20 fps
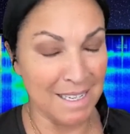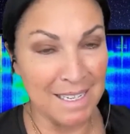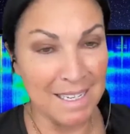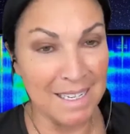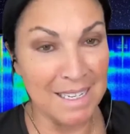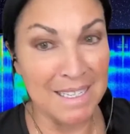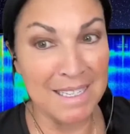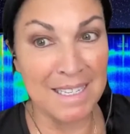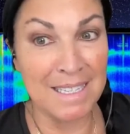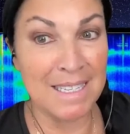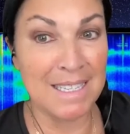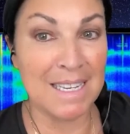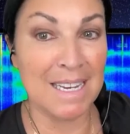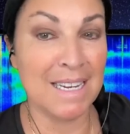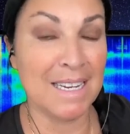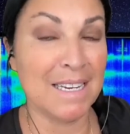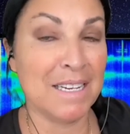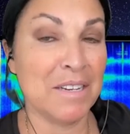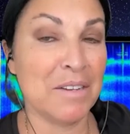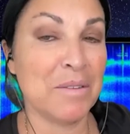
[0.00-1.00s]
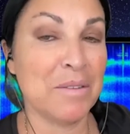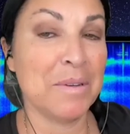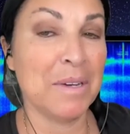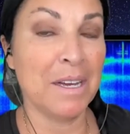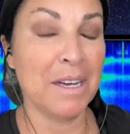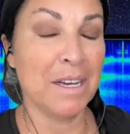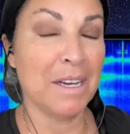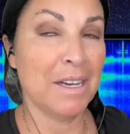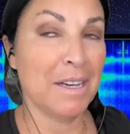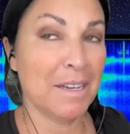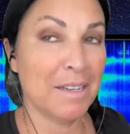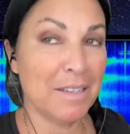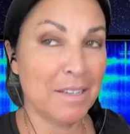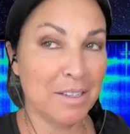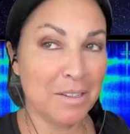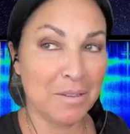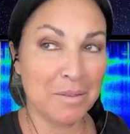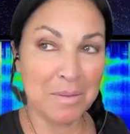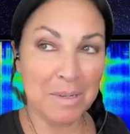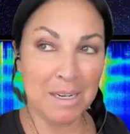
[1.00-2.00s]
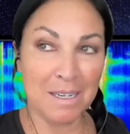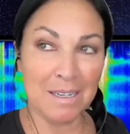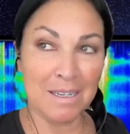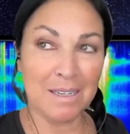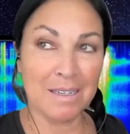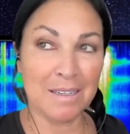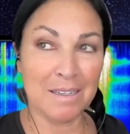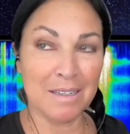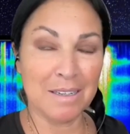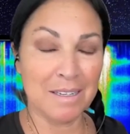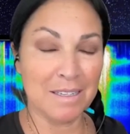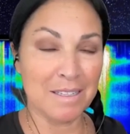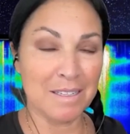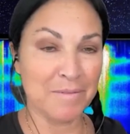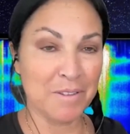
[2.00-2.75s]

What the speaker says: insane. It's